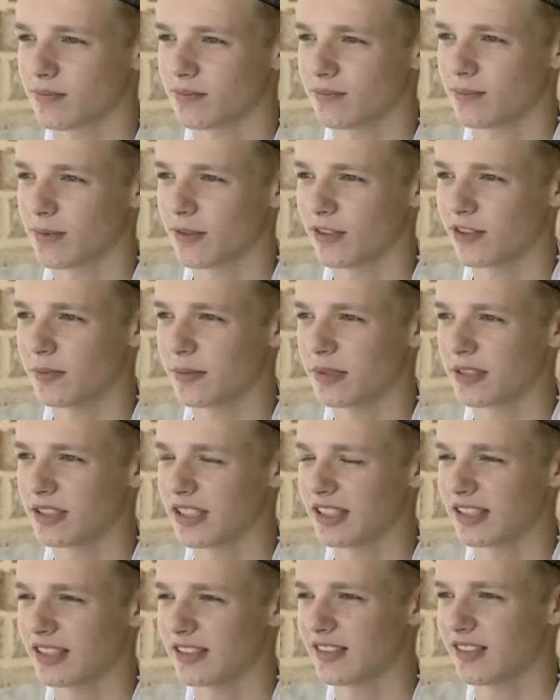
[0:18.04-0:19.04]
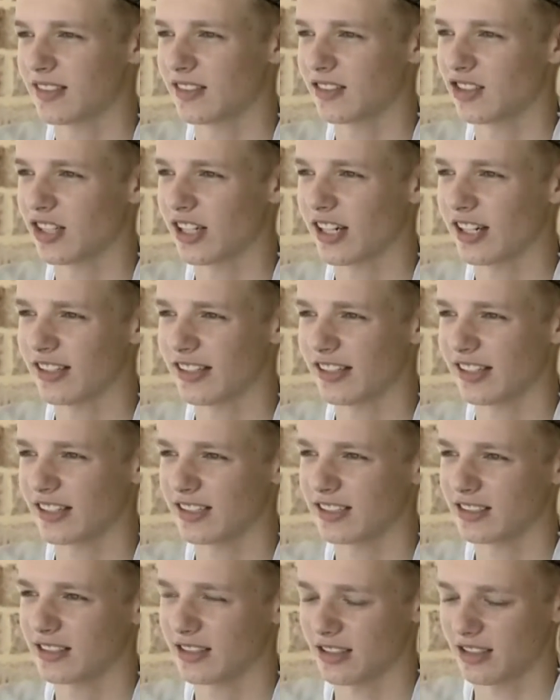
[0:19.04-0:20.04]
Brisbane, and
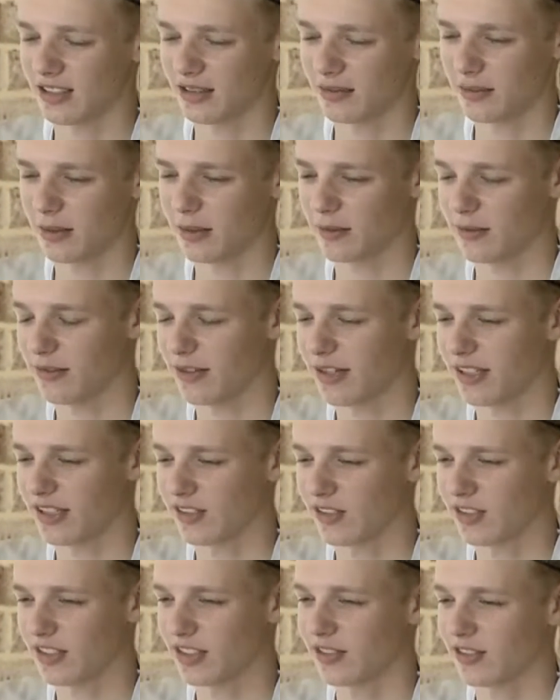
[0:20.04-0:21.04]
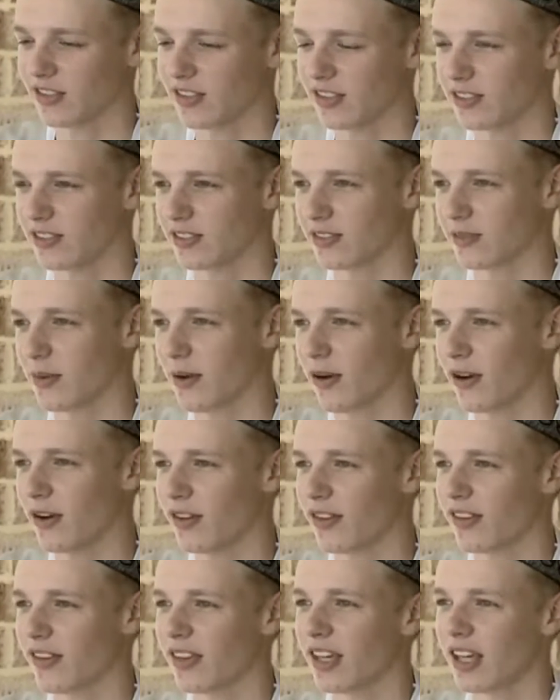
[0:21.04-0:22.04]
Shehelia, my friend, he was in
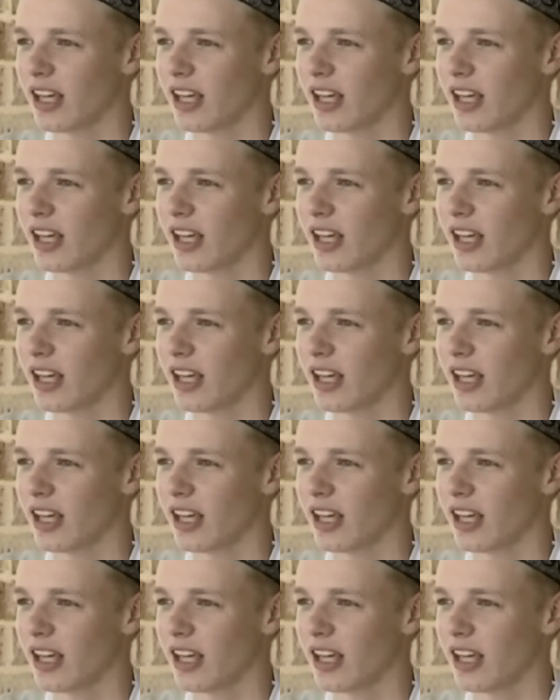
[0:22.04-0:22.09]
Perth,